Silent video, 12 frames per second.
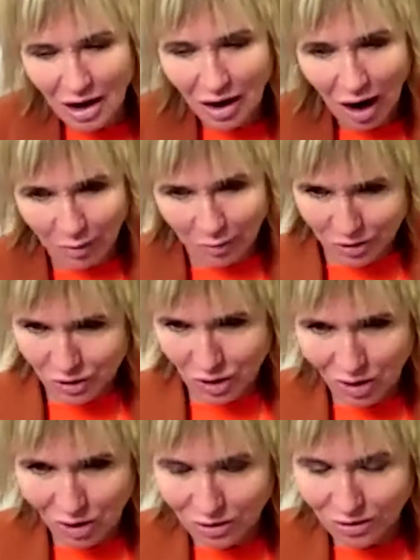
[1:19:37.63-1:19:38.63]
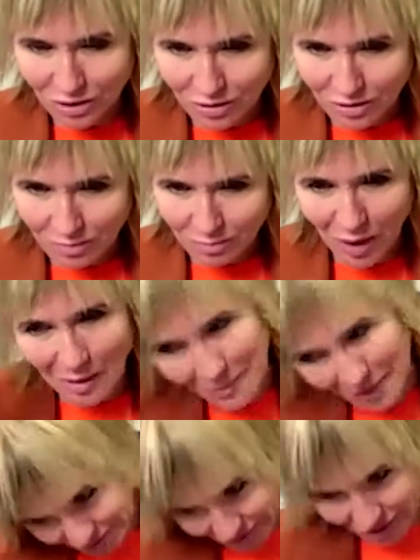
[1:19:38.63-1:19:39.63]
I was told by
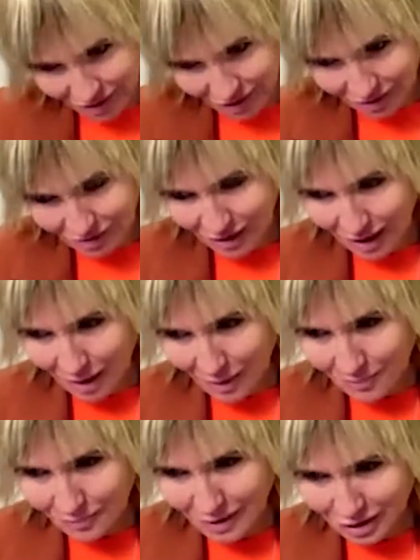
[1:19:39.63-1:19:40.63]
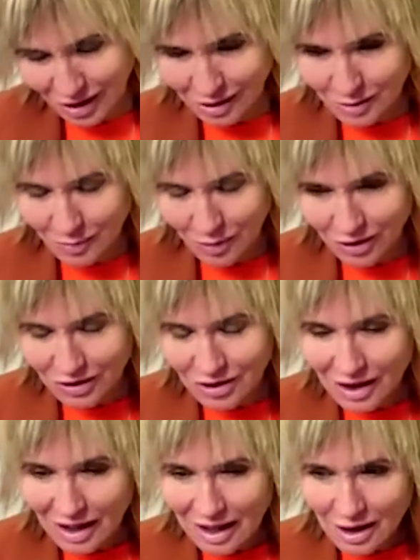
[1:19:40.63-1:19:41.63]
American pitch experts
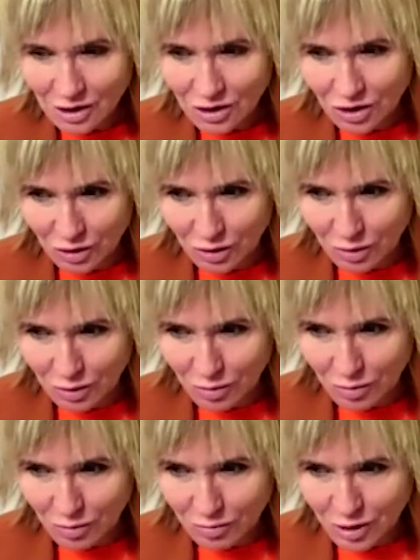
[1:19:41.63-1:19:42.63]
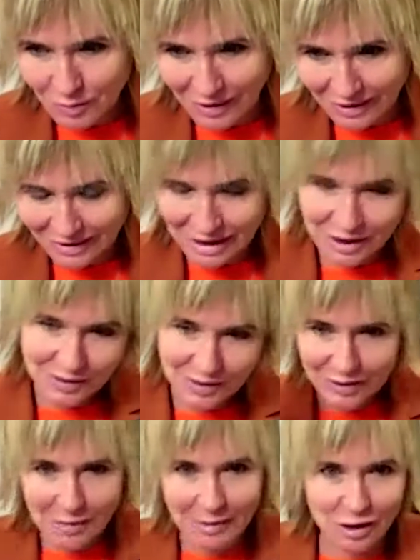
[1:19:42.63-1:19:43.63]
to spend at least
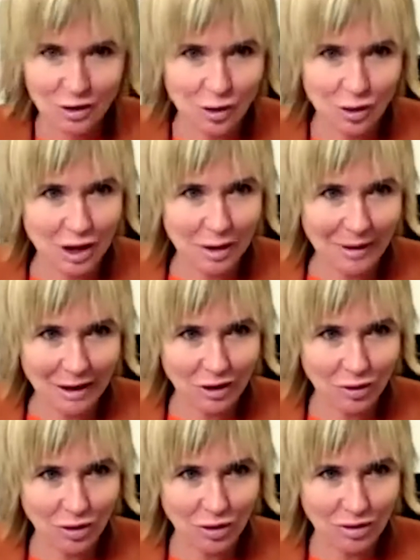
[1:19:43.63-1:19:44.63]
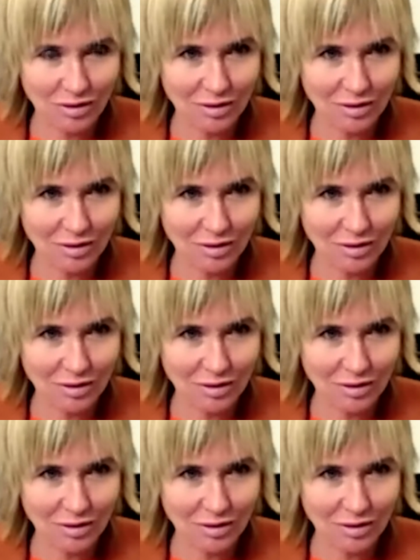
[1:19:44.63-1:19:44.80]
15 minutes talking about your